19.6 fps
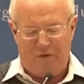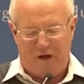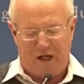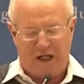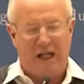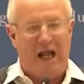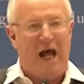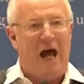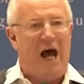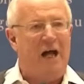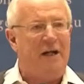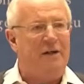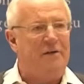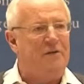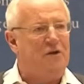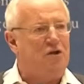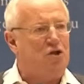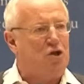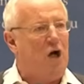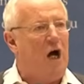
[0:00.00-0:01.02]
the clan,
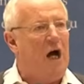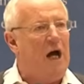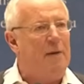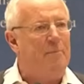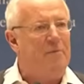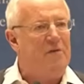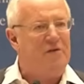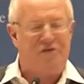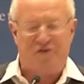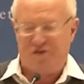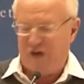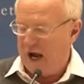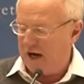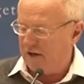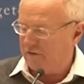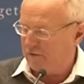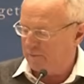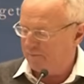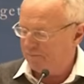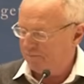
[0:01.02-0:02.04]
the tribe, the
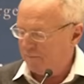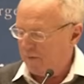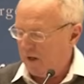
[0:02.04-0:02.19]
sect.